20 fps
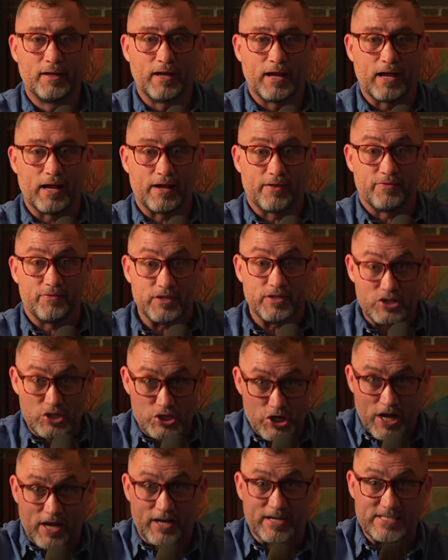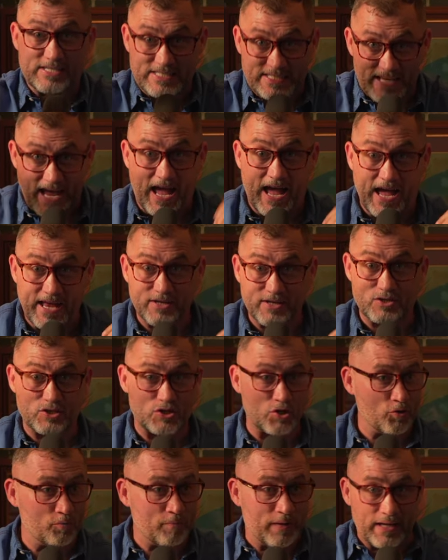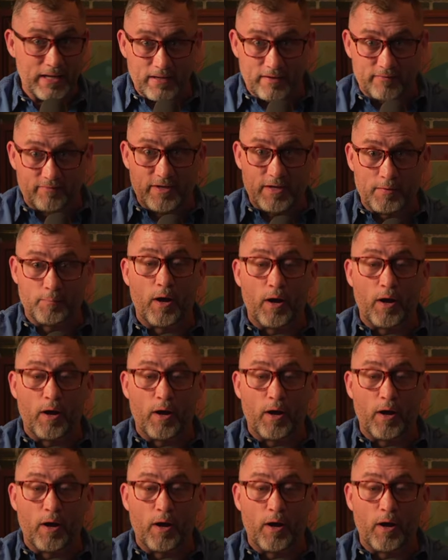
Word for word: uh, that Chuck signed to me of him